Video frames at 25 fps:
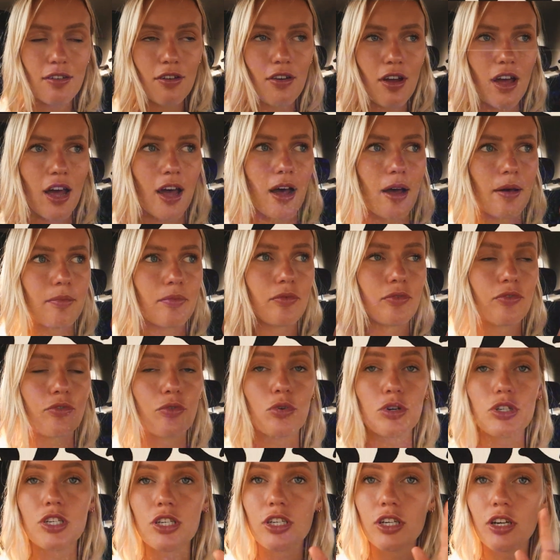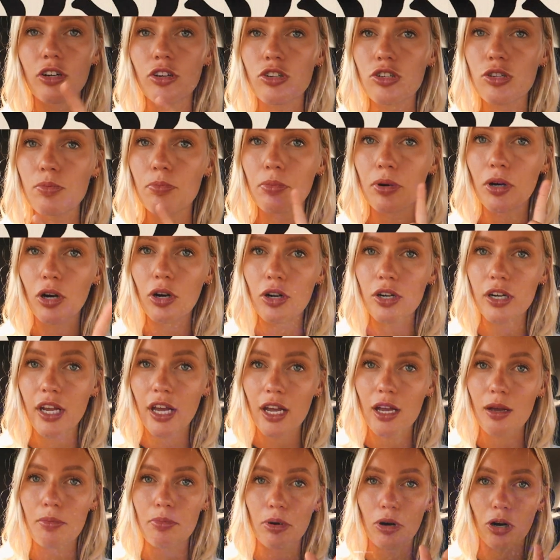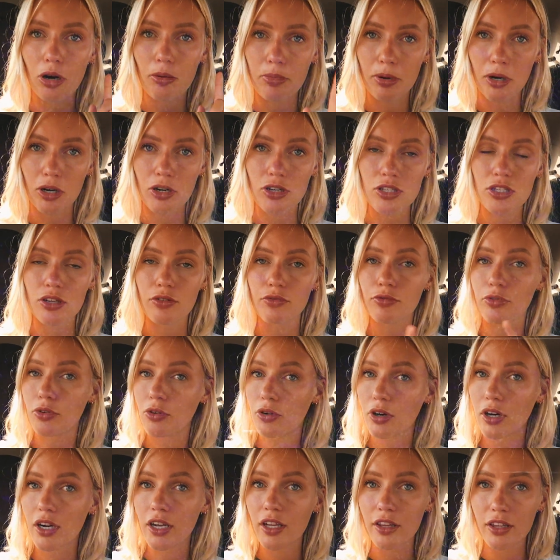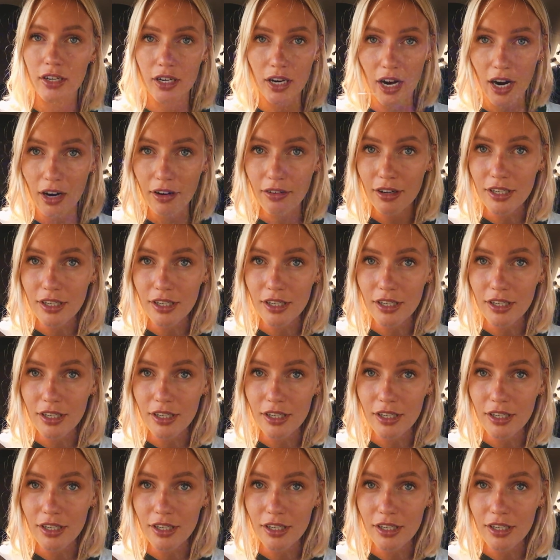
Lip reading: 14 euros per day per person for the car